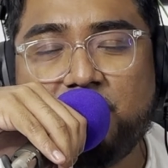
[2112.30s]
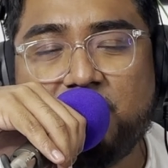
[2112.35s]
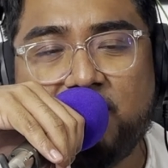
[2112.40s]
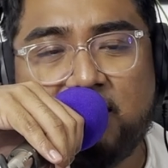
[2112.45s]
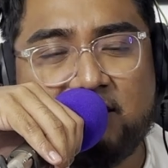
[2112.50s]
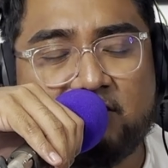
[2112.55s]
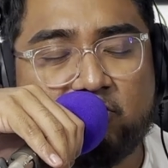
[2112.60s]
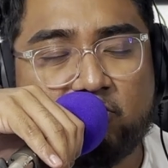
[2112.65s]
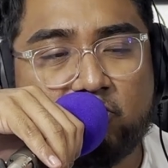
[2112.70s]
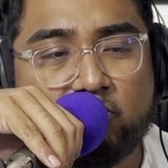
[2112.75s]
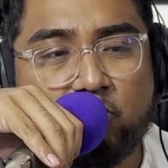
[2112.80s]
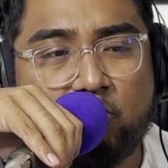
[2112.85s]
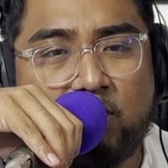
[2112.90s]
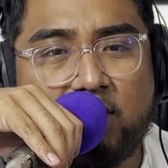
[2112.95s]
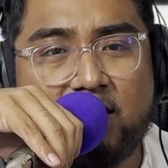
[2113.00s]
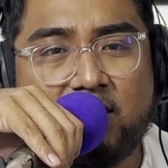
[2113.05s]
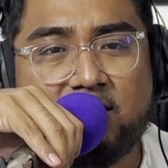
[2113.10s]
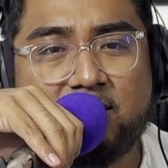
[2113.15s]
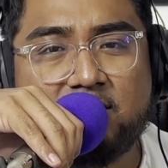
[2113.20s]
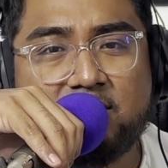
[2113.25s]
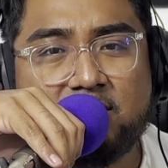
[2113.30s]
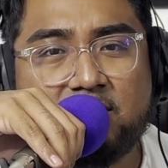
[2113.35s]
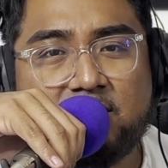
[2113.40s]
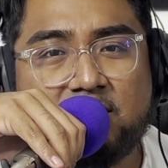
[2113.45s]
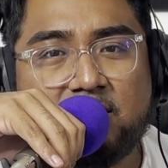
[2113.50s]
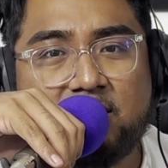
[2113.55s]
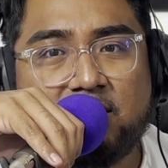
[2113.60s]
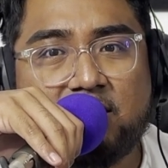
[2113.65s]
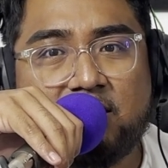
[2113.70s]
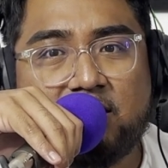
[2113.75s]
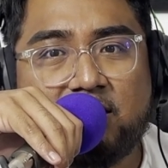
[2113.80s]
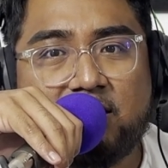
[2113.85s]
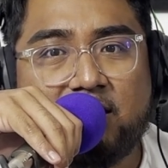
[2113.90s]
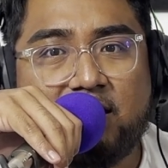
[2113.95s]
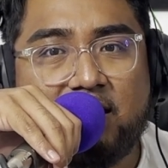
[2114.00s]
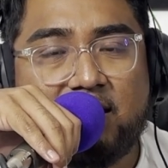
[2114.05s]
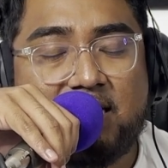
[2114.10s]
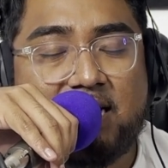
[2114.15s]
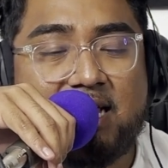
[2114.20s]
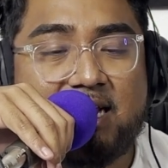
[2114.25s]
is Ochoa
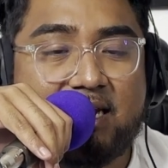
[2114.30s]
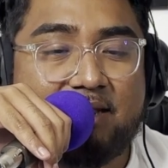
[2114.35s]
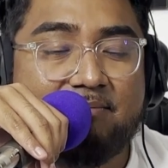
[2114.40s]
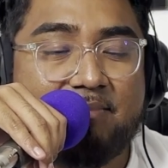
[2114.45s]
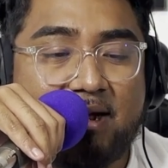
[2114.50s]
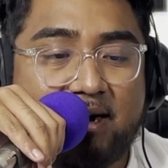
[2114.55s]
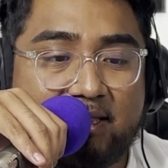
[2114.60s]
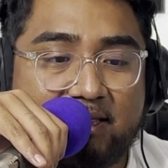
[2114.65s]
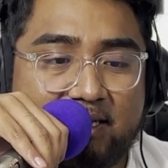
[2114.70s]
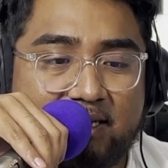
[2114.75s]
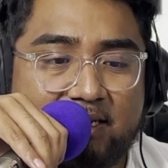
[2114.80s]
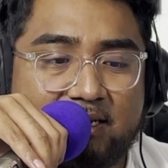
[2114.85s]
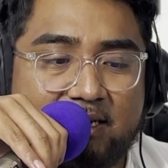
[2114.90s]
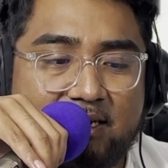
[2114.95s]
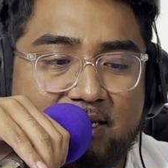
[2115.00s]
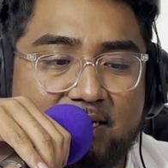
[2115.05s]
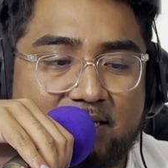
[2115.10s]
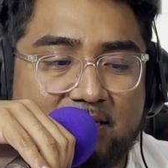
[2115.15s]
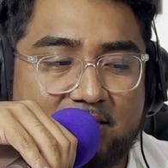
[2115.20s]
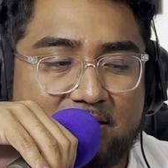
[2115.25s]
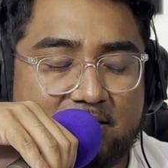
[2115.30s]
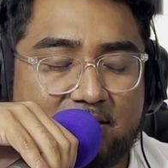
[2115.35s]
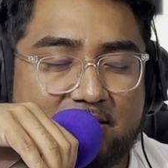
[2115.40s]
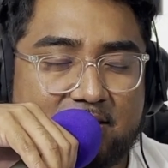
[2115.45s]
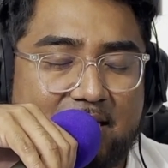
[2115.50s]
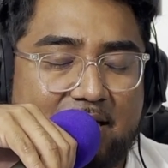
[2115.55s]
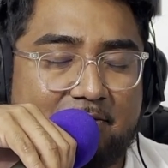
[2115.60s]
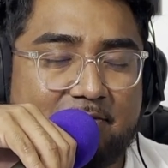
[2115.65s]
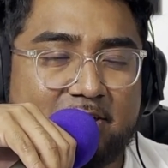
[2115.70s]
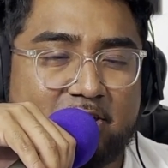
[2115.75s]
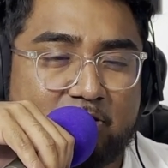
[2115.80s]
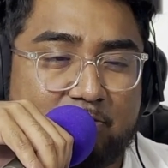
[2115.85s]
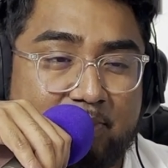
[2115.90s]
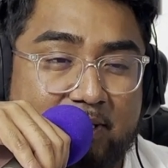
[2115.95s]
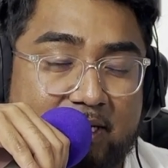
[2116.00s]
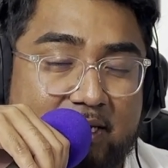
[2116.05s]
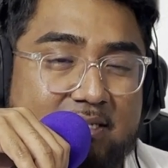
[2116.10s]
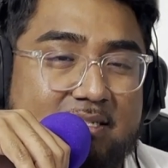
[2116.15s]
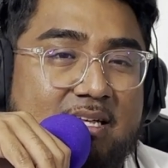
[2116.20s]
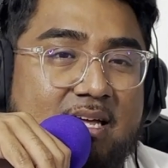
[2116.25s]
and Henry Martin that we should
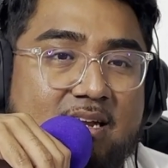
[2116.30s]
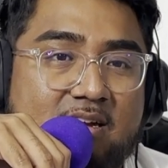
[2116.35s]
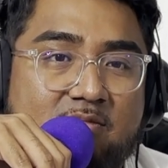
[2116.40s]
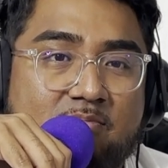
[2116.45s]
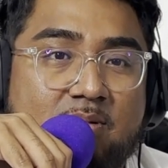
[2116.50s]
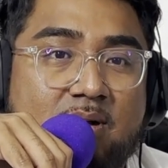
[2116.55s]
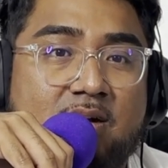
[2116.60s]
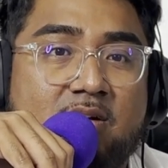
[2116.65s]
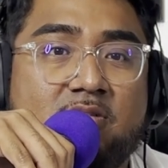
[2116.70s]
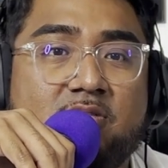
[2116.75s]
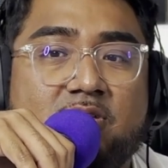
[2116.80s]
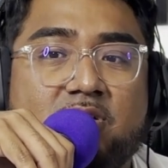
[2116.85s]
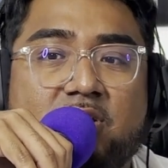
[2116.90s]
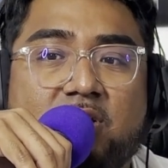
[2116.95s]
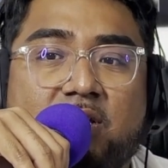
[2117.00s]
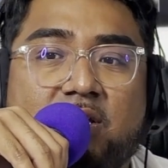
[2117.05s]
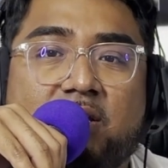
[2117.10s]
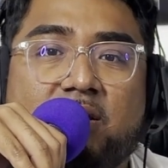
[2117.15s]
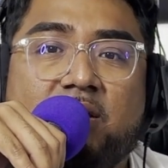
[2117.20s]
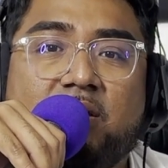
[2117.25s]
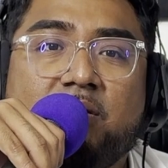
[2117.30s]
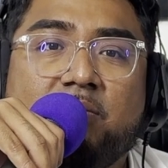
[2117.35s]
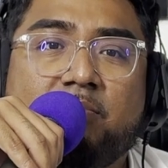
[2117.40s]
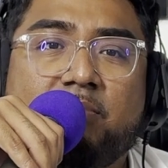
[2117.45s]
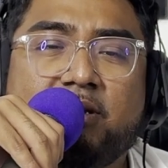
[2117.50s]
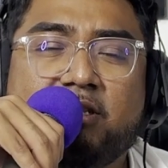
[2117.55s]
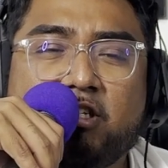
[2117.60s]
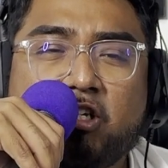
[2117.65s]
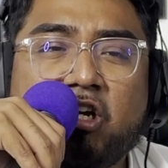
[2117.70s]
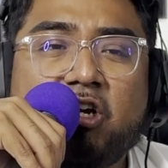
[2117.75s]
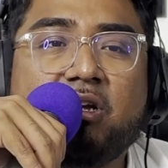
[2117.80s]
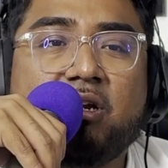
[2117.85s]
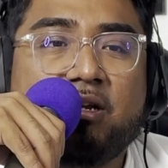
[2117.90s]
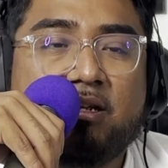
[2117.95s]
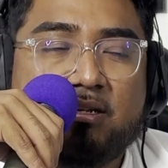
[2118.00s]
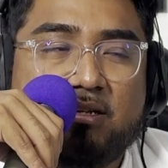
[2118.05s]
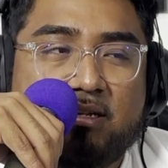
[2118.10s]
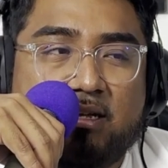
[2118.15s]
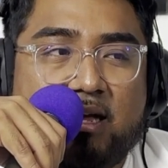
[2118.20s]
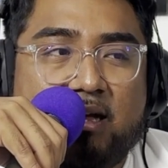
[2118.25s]
be excited about. But it's
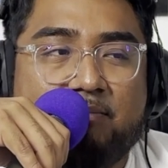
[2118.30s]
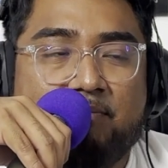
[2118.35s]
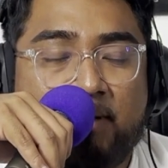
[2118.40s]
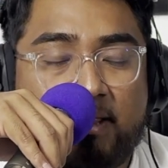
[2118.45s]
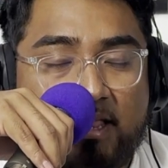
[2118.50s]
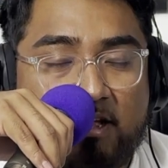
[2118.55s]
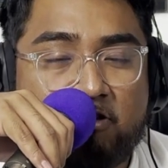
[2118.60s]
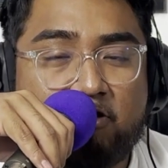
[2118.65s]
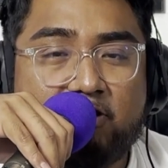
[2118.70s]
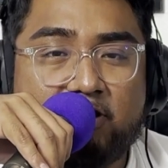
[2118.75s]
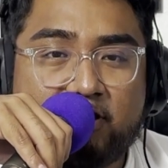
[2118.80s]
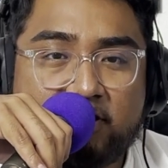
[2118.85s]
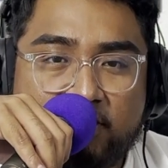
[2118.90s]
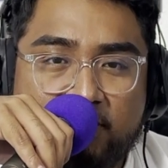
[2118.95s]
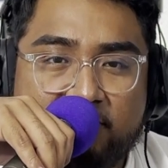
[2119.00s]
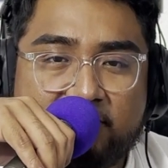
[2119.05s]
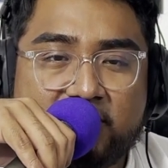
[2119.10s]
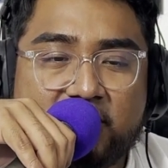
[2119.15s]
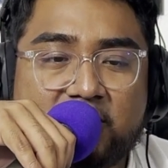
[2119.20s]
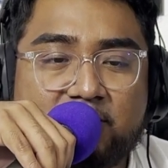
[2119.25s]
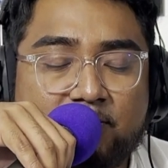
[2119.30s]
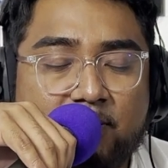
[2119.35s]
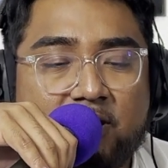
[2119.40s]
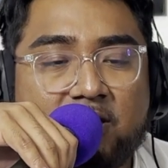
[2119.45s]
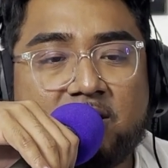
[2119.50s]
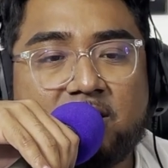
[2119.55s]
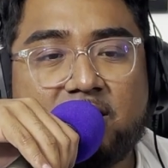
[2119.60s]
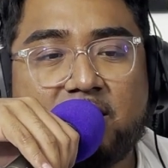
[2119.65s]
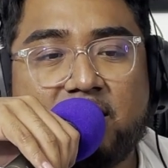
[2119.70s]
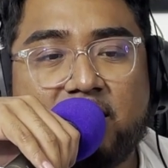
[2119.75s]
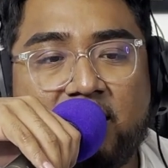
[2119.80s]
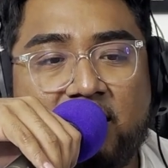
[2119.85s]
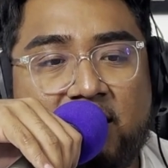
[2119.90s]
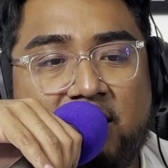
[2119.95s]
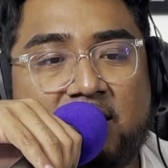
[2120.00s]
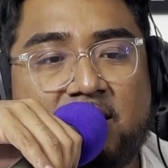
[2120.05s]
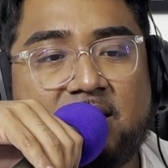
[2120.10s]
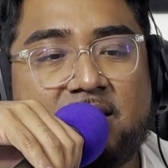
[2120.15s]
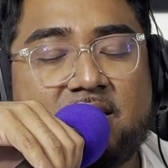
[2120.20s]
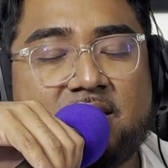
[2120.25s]
good. Malagón deserves his spot,
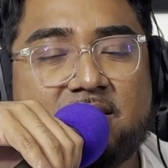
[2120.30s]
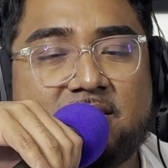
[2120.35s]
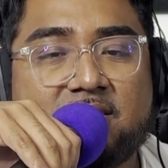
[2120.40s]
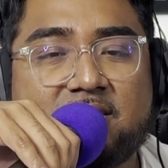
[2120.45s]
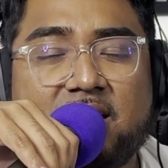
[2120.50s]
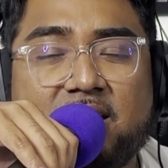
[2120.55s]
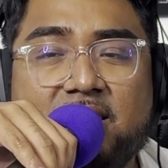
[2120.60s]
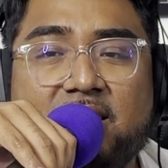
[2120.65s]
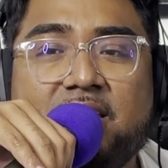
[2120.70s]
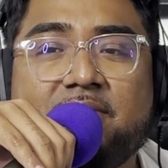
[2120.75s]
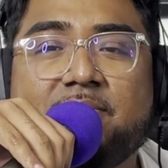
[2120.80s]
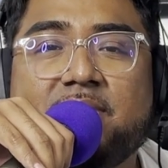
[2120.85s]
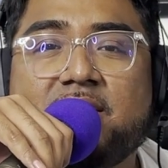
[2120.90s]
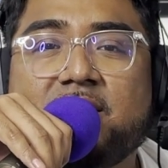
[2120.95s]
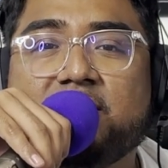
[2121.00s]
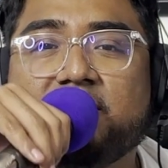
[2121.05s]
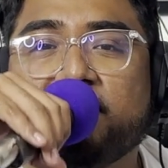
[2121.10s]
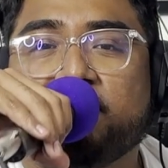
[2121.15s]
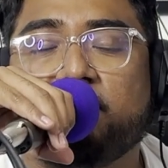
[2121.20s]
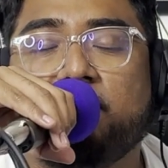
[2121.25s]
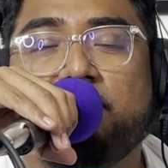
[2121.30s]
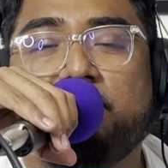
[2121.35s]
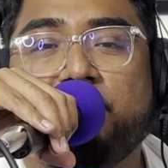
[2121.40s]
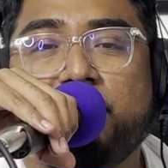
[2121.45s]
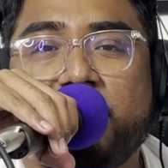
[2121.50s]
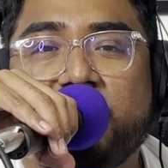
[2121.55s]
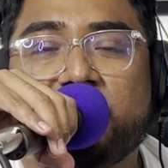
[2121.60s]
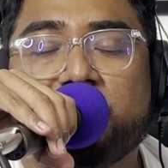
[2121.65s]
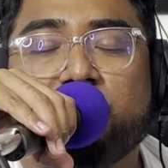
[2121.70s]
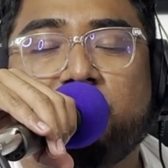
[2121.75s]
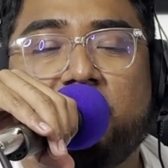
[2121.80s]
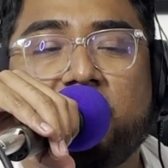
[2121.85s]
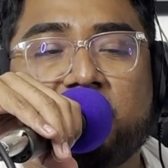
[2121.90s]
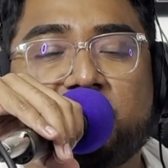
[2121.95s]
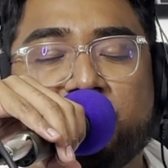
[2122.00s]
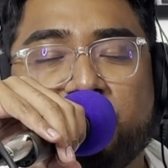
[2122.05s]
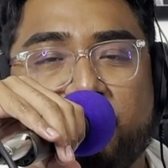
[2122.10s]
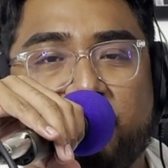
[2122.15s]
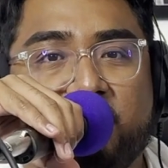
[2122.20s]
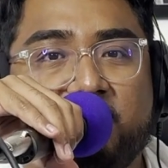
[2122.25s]
and Santi Jimenez is our best
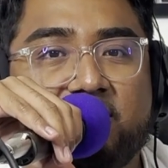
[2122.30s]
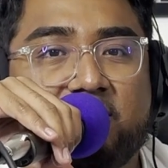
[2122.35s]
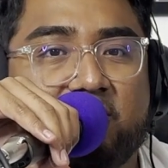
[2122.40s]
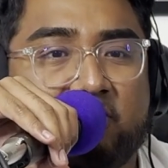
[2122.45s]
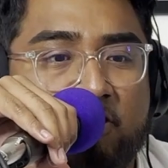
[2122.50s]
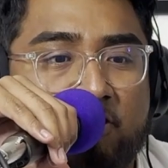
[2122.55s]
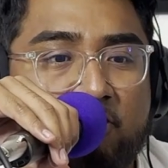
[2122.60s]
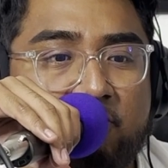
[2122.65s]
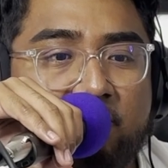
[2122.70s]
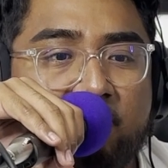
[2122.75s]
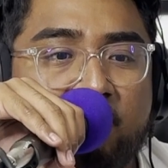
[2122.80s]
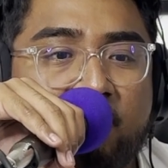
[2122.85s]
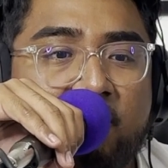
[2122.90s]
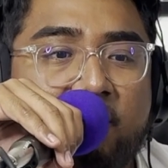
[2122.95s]
prospect. So